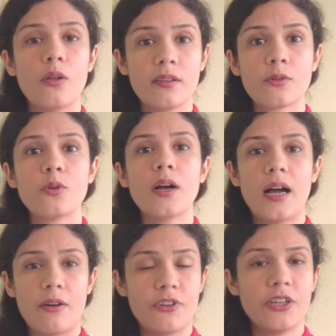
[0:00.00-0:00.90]
Also
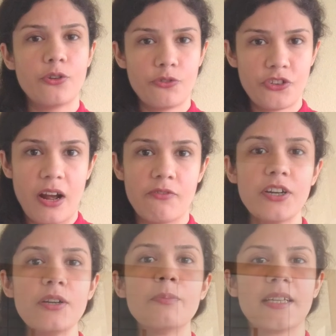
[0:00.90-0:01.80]
after you've
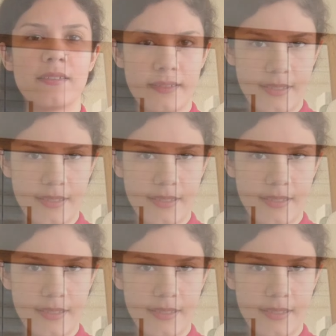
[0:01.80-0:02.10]
showered, because